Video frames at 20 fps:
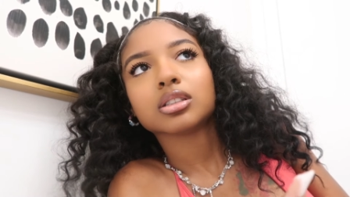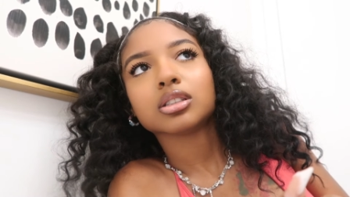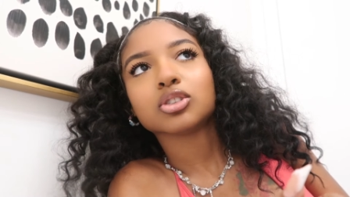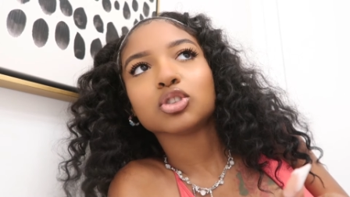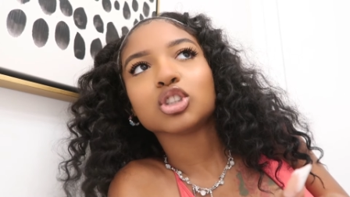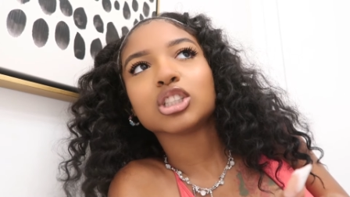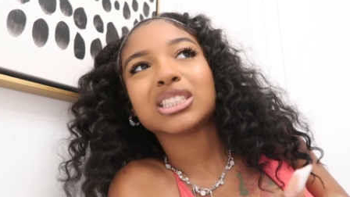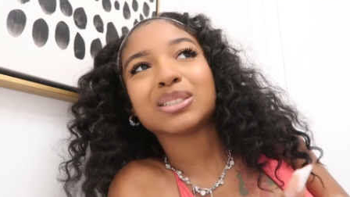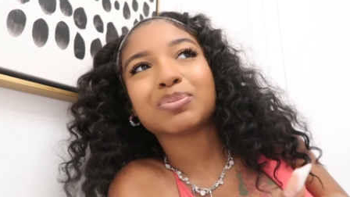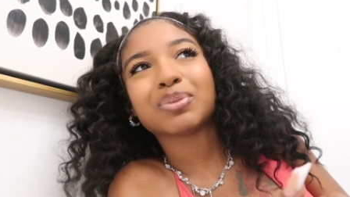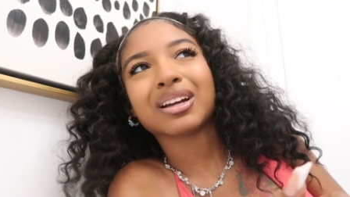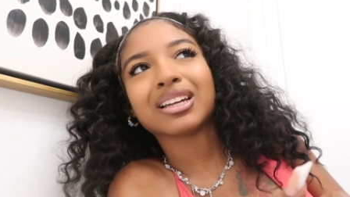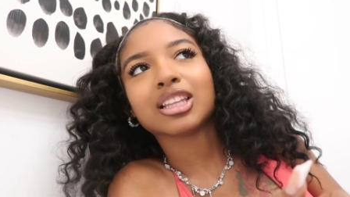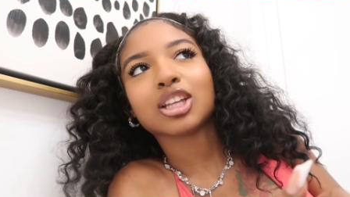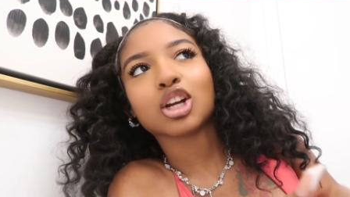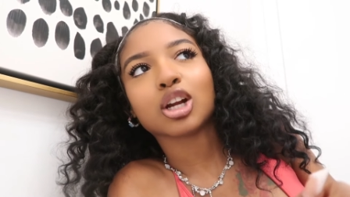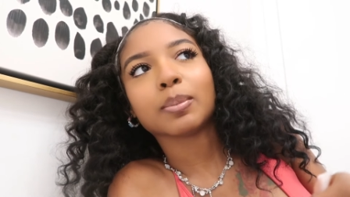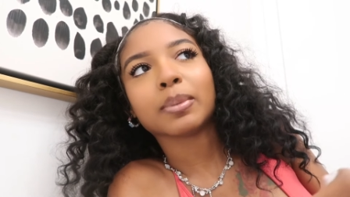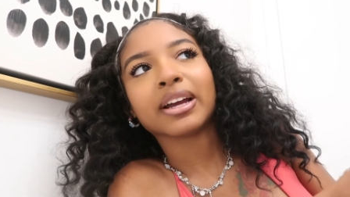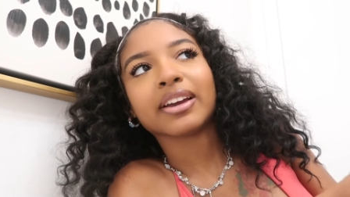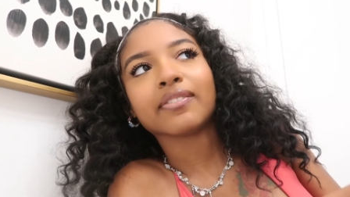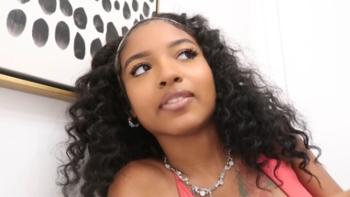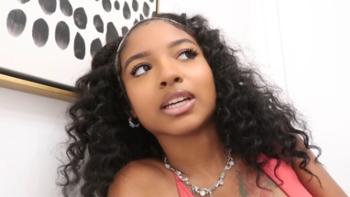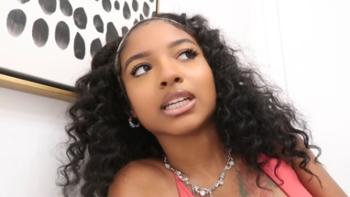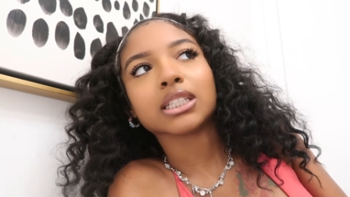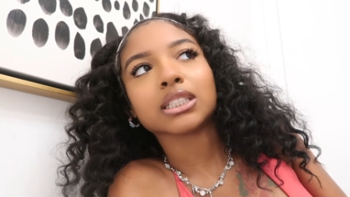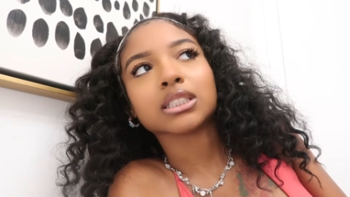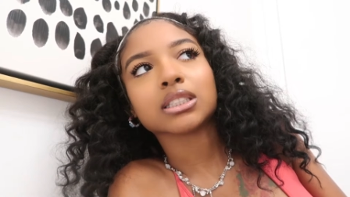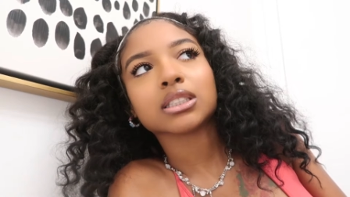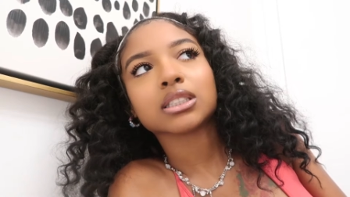You just spray that on my
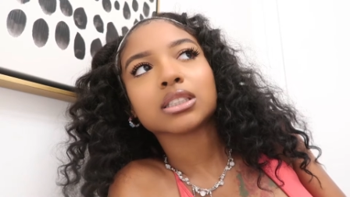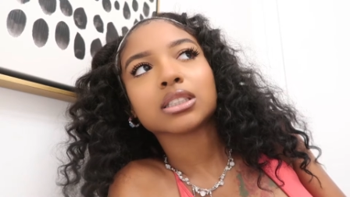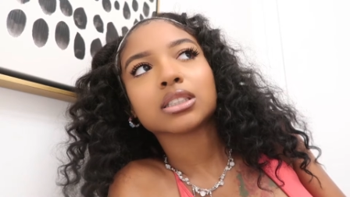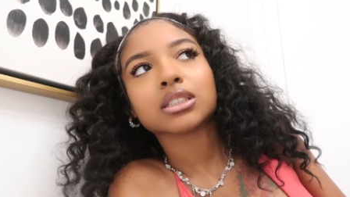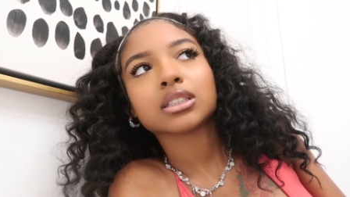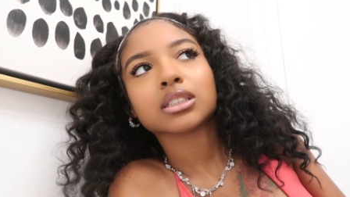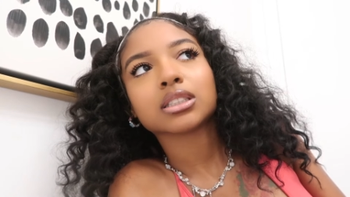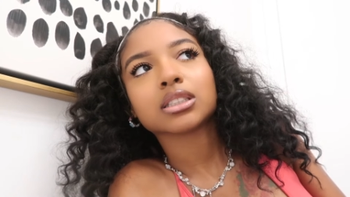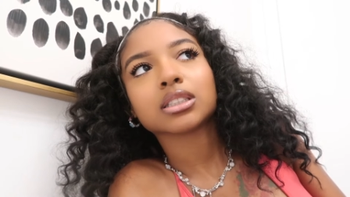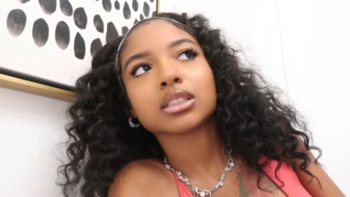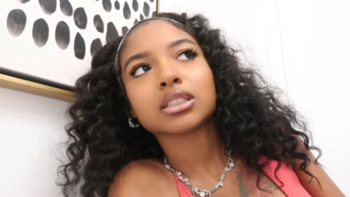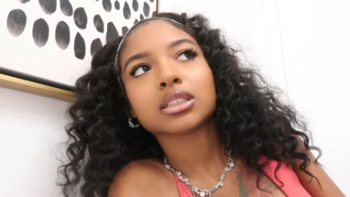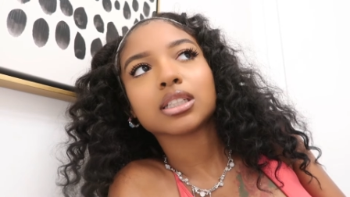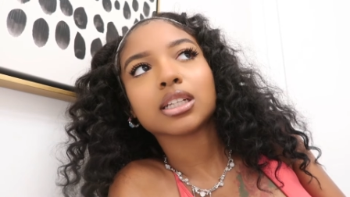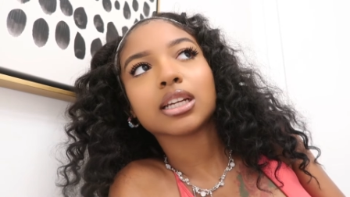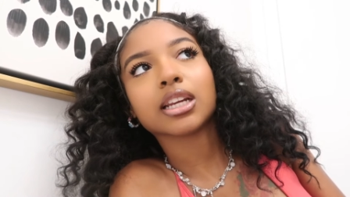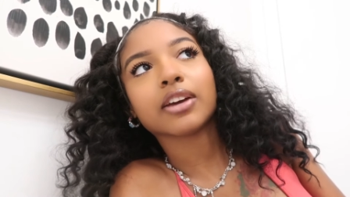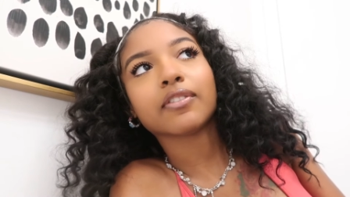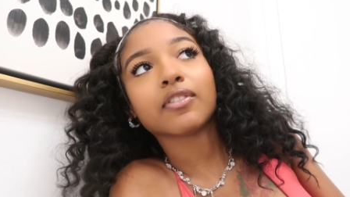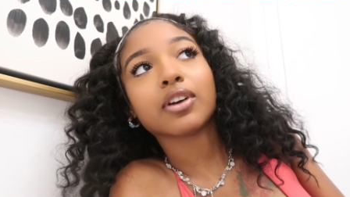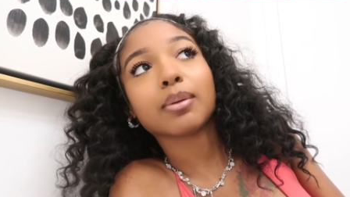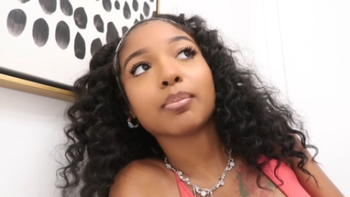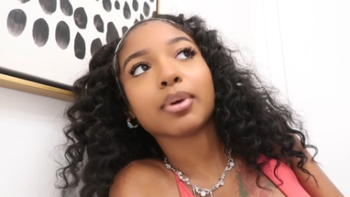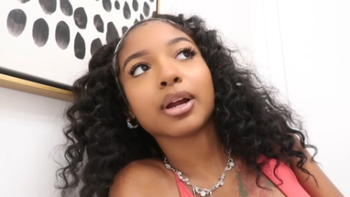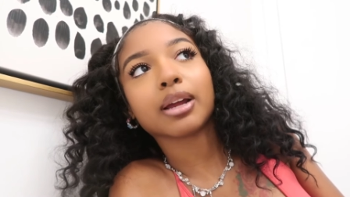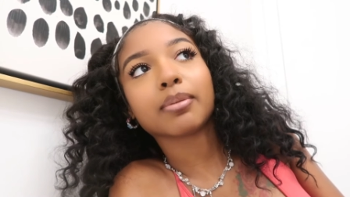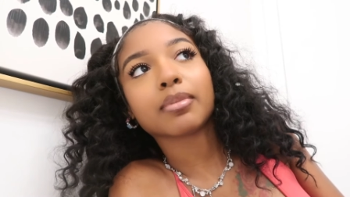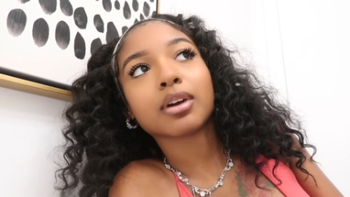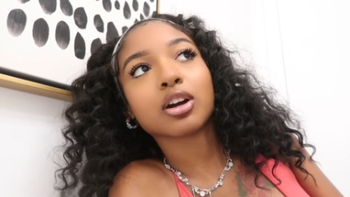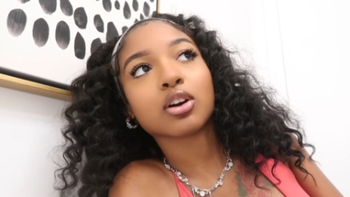face. And if I
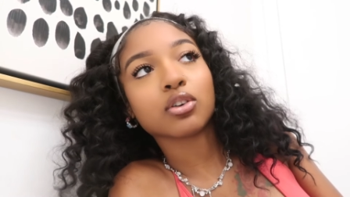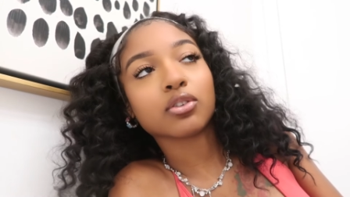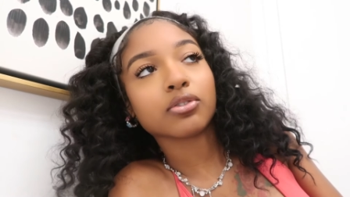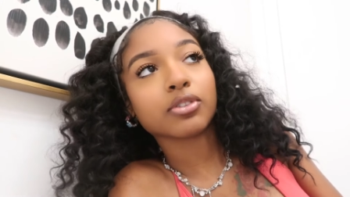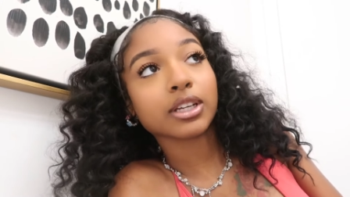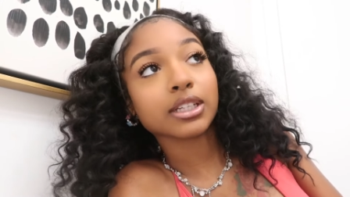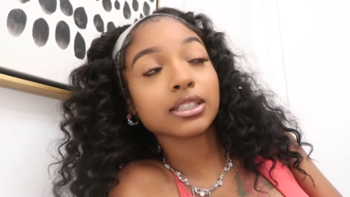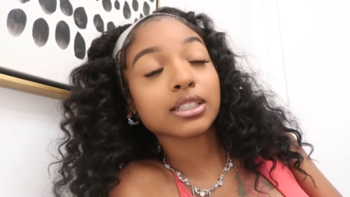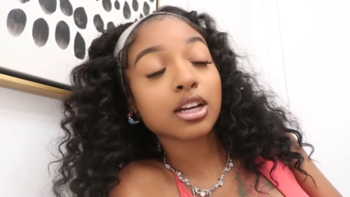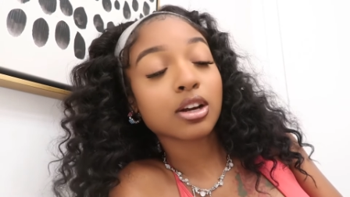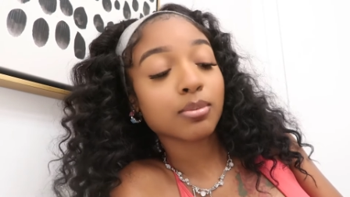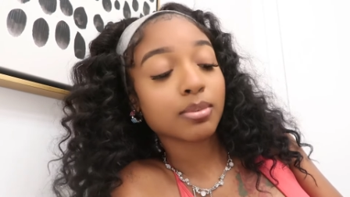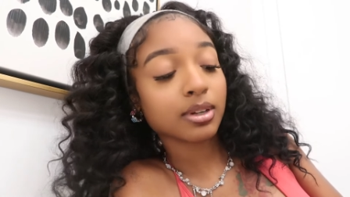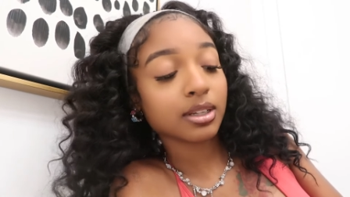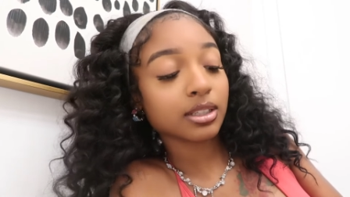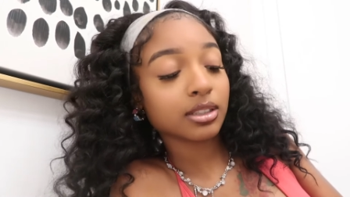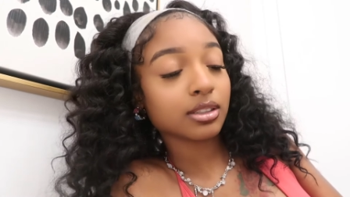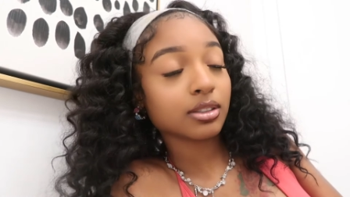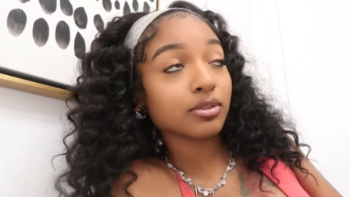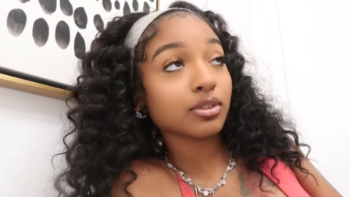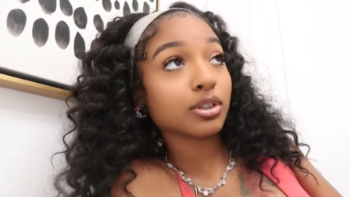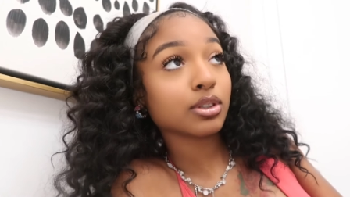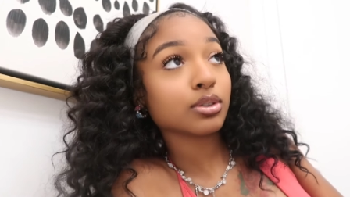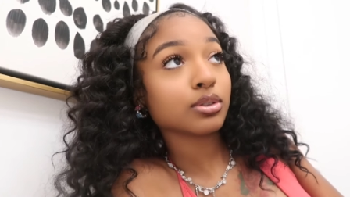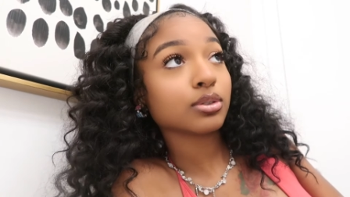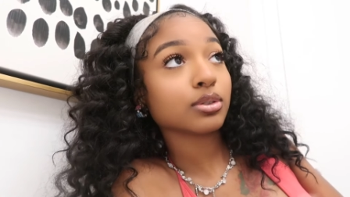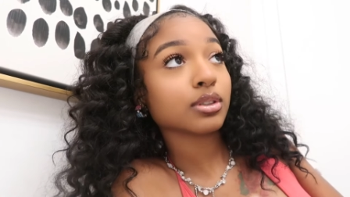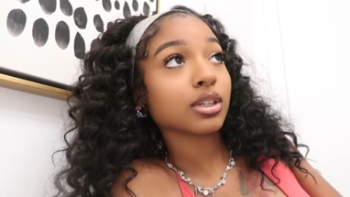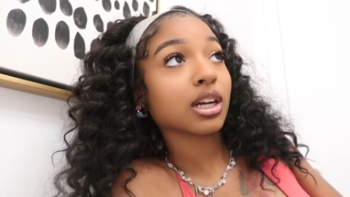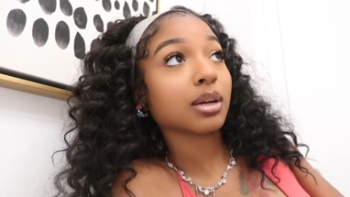break my whole face out because of you,